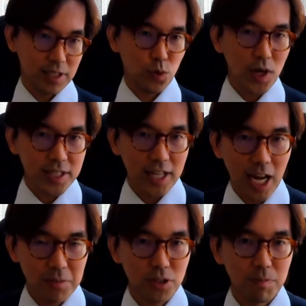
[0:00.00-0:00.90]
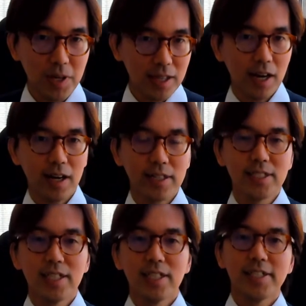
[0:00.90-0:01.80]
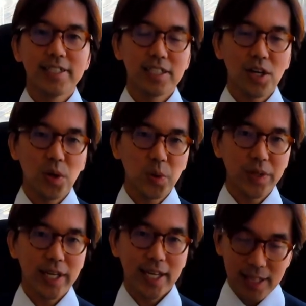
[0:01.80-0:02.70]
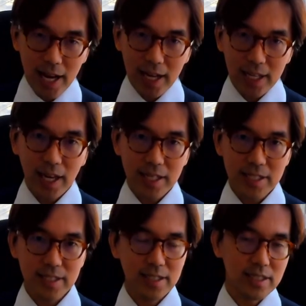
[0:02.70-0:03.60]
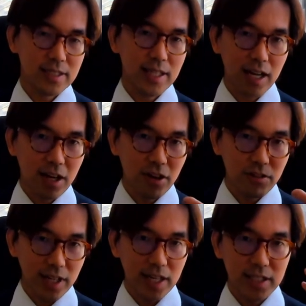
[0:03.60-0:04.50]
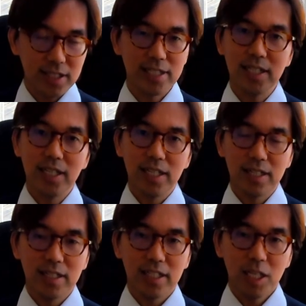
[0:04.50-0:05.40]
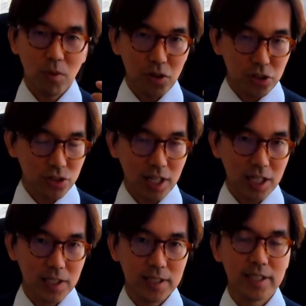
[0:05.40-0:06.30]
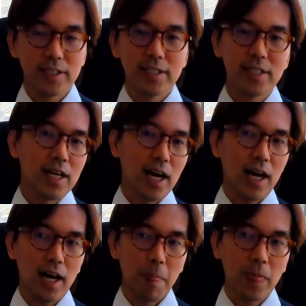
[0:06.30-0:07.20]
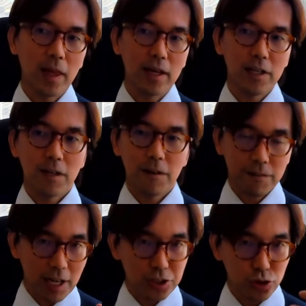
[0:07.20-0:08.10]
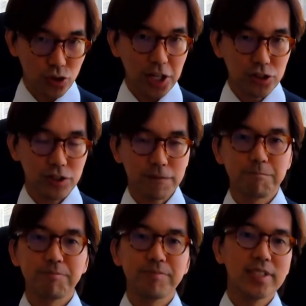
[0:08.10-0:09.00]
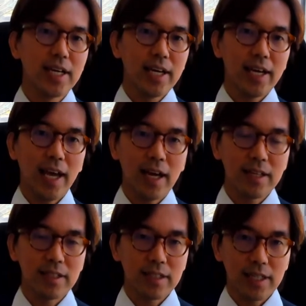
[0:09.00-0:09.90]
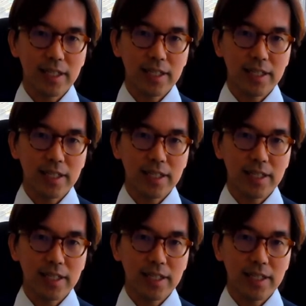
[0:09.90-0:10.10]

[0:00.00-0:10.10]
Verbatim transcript: what time to be there. So in that case, that creates emotional um, frustration, and